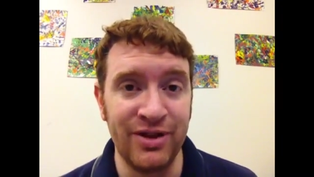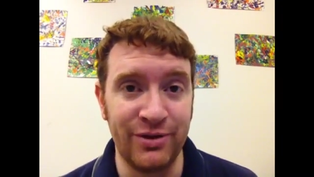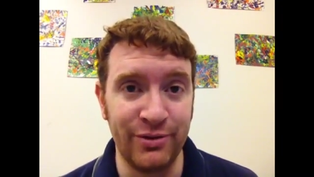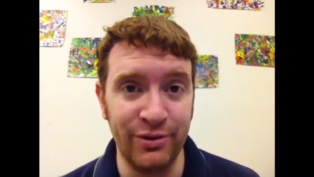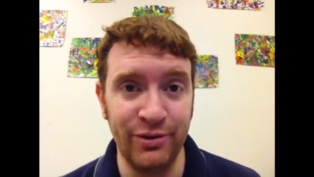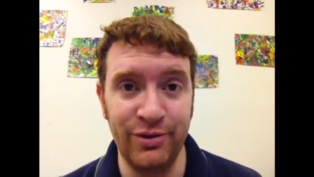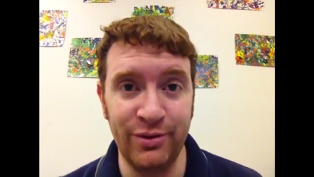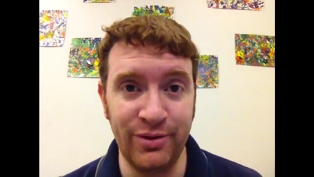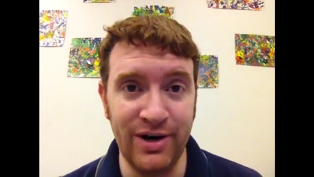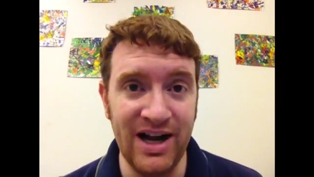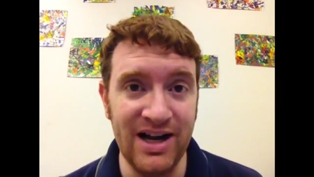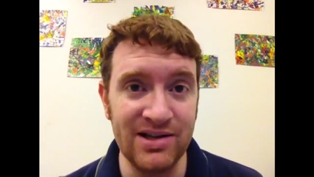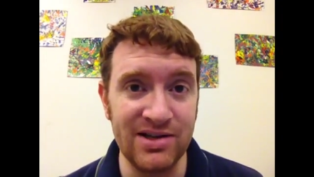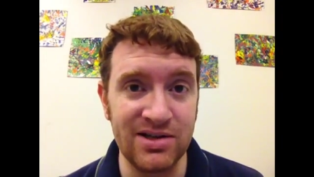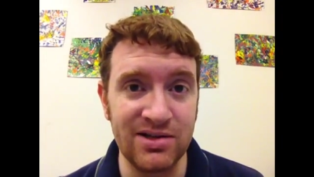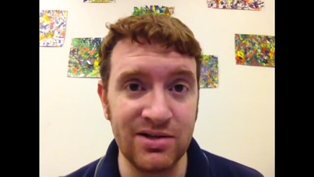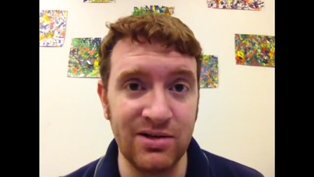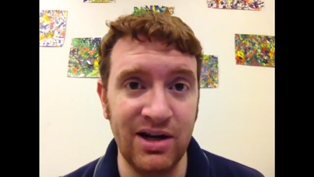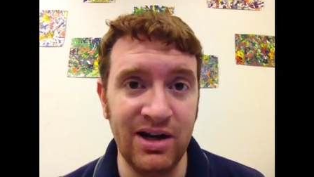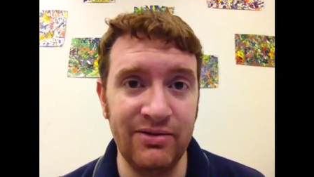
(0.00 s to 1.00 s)
through the
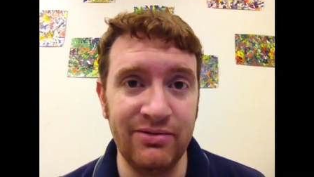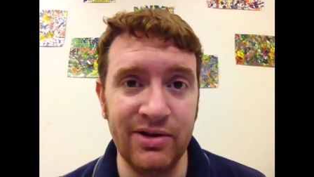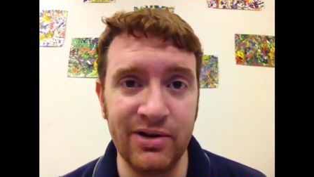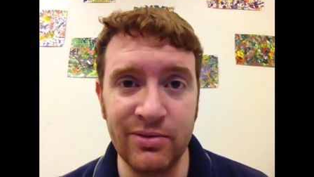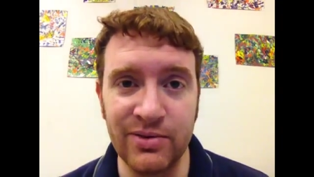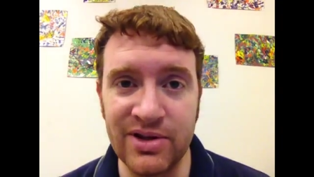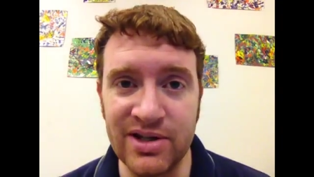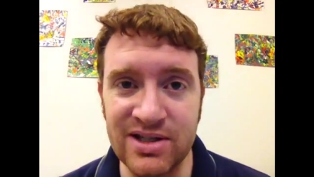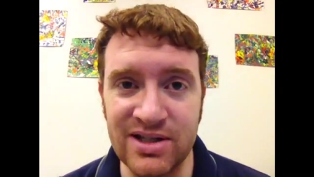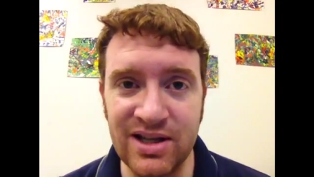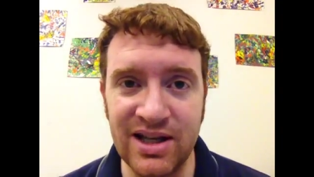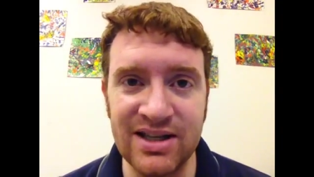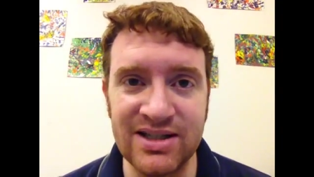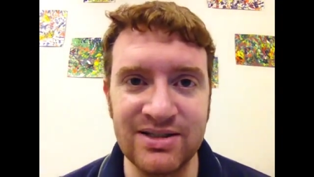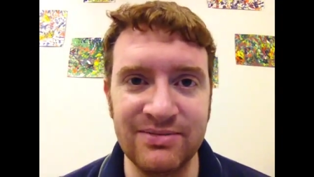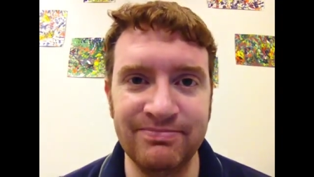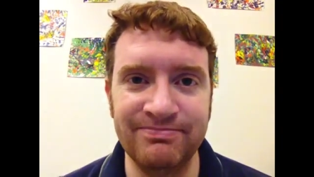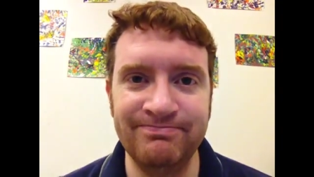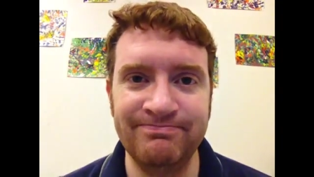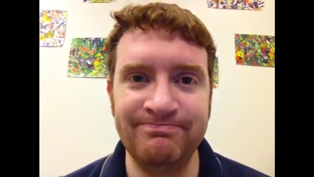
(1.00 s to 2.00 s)
rest. So have fun with this
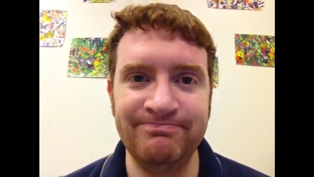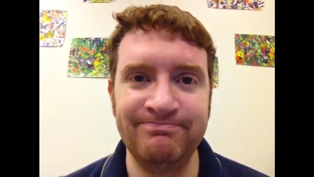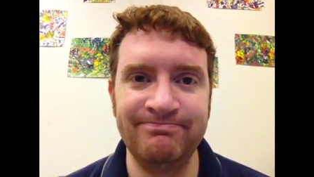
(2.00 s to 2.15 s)
lesson.